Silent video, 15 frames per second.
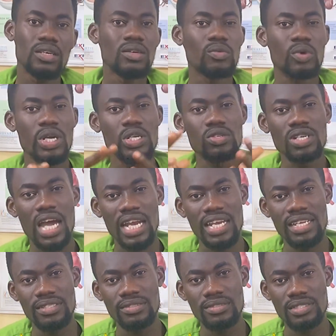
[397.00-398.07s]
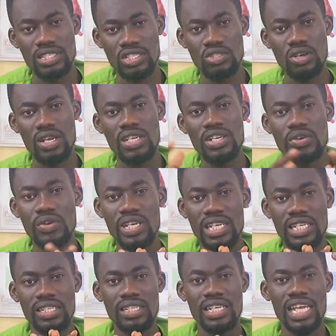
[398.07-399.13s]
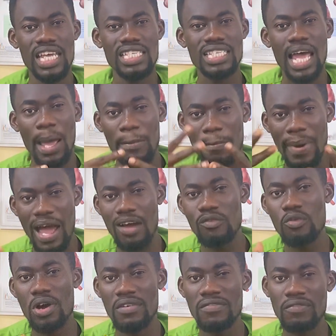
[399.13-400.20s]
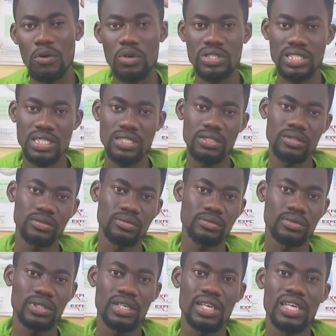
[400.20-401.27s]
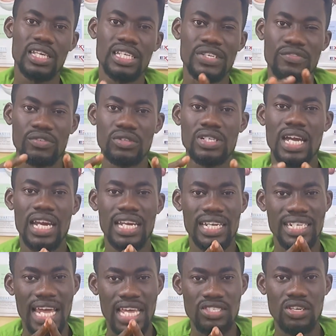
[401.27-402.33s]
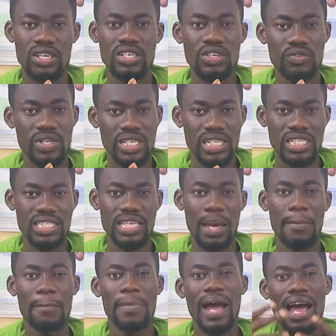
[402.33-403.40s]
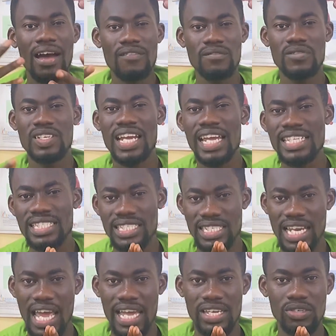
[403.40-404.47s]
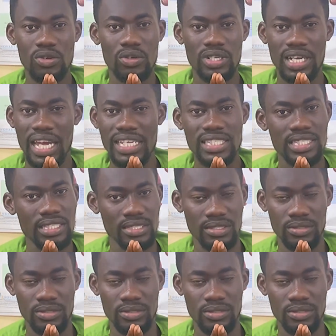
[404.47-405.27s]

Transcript: When you look at the systolic reading, it's above 140. If you look at the diastolic reading, it's above 99 or 90.